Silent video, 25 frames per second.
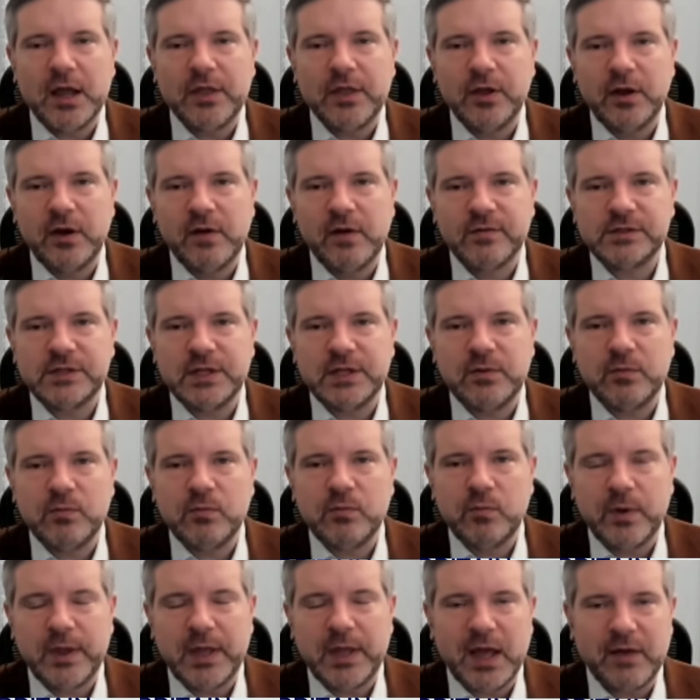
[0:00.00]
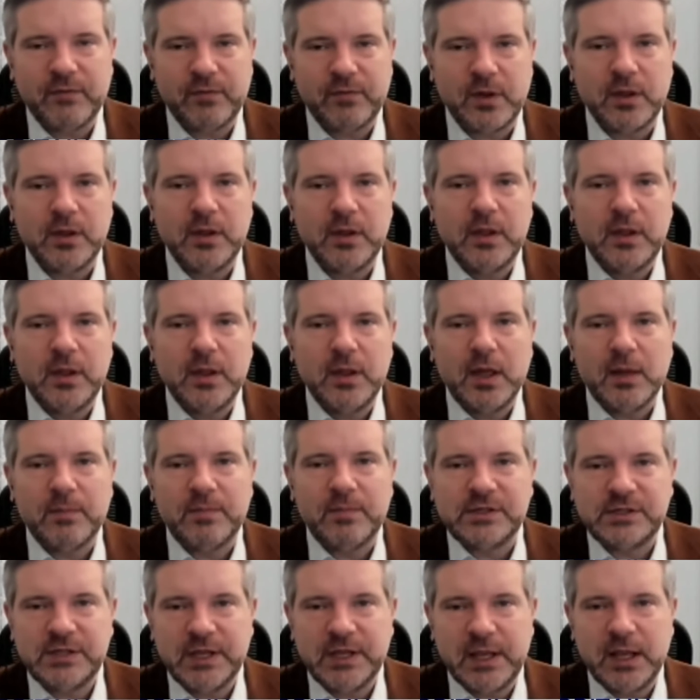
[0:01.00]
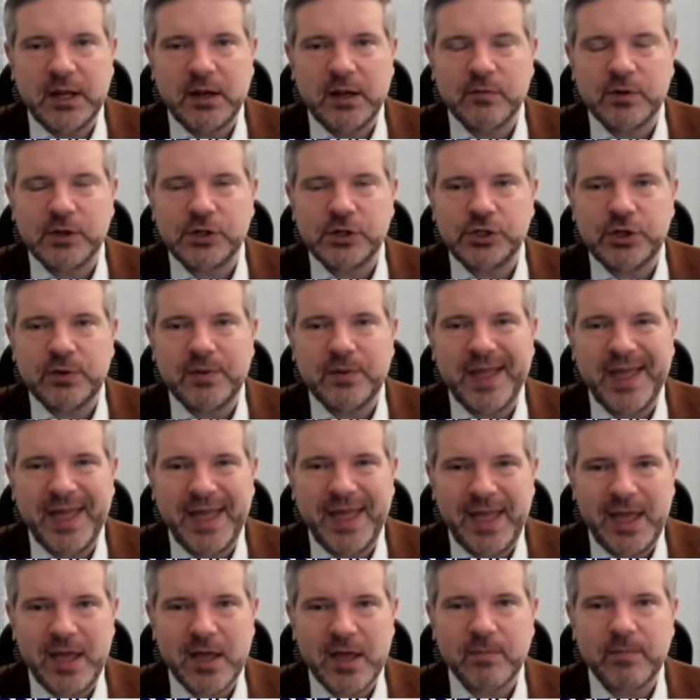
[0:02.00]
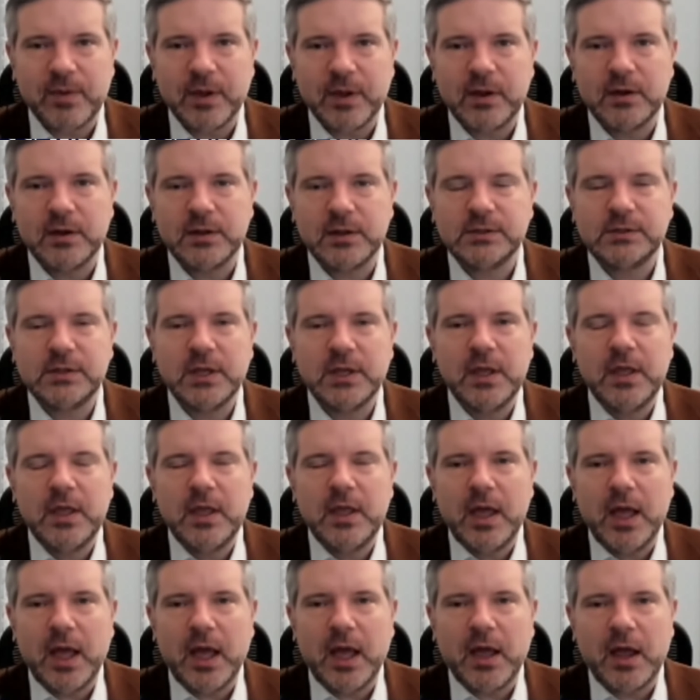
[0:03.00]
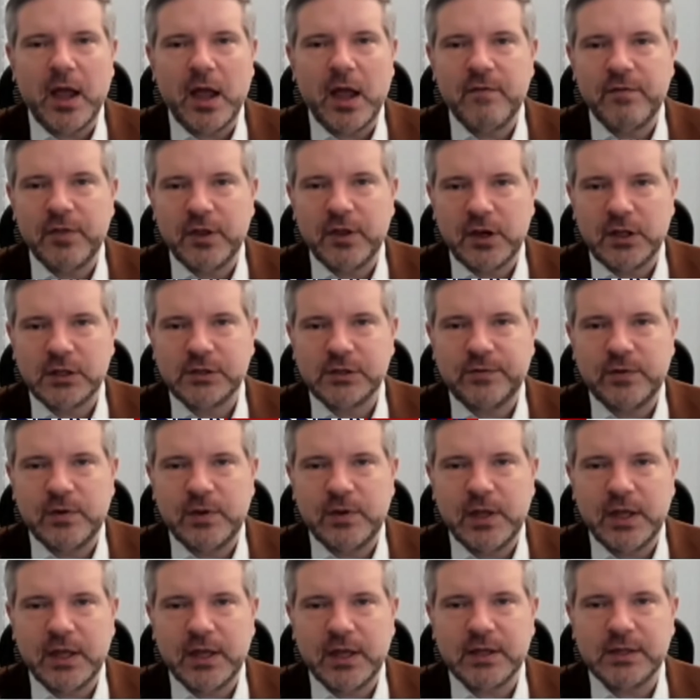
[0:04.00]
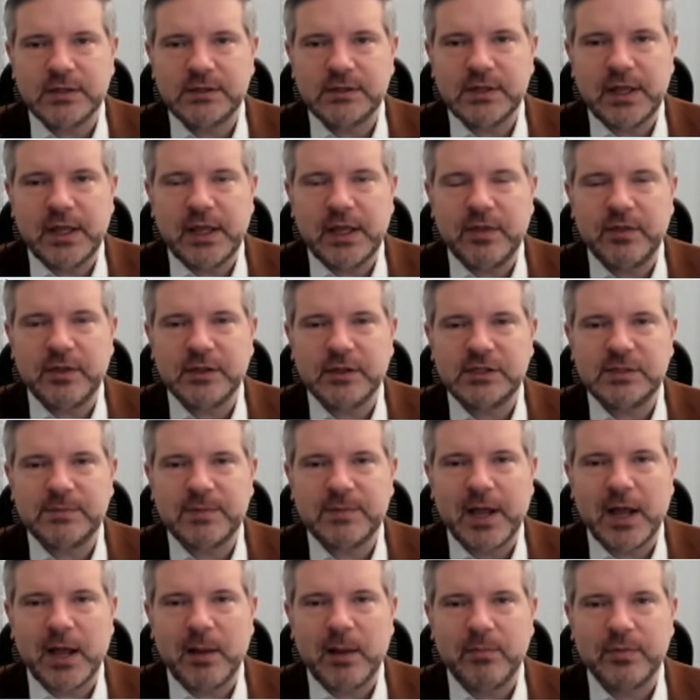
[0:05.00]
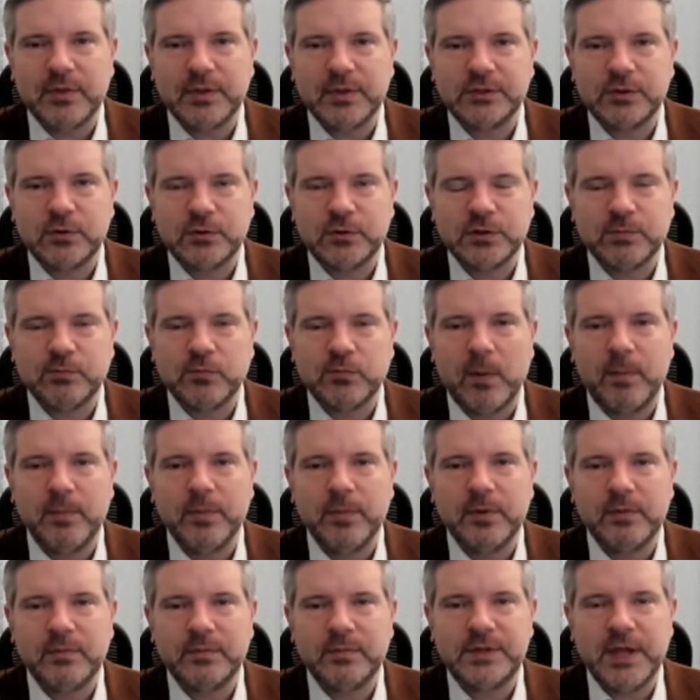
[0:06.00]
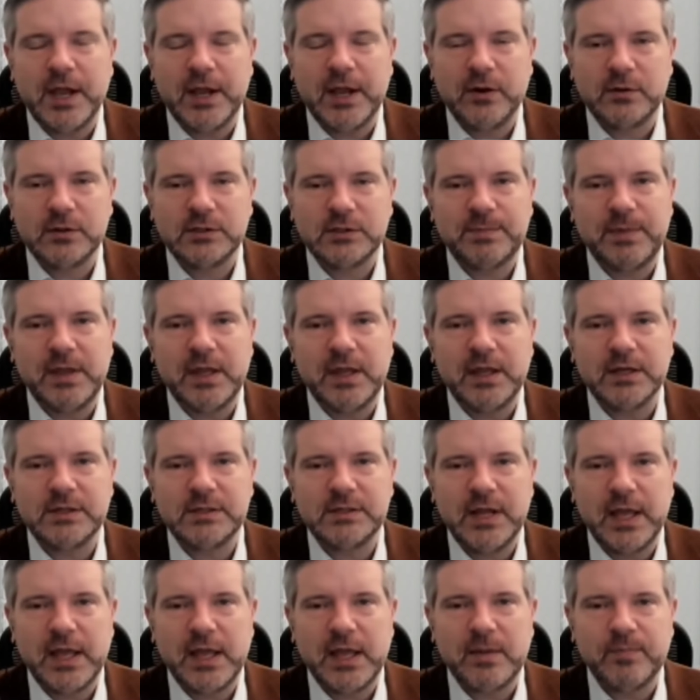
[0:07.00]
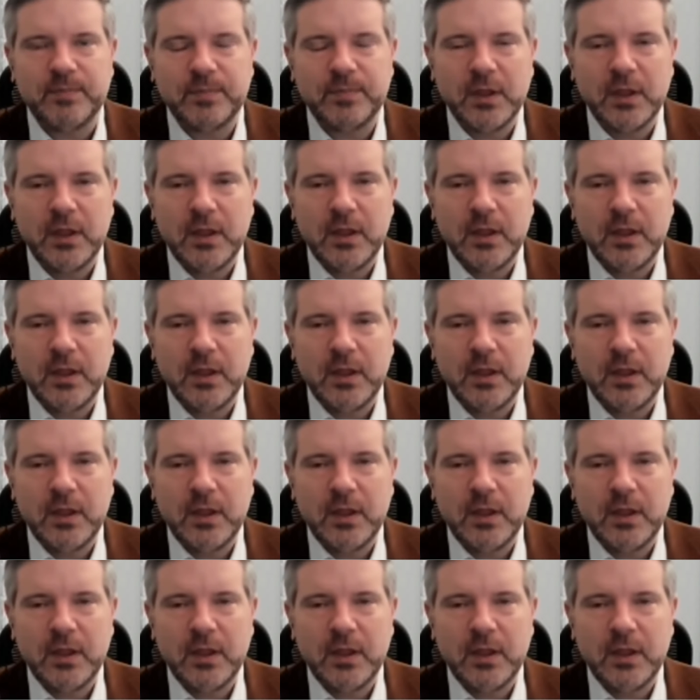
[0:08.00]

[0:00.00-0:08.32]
I think obviously we have a particular issue here because over the last few years, this has become the sort of problem that dare not speak its name.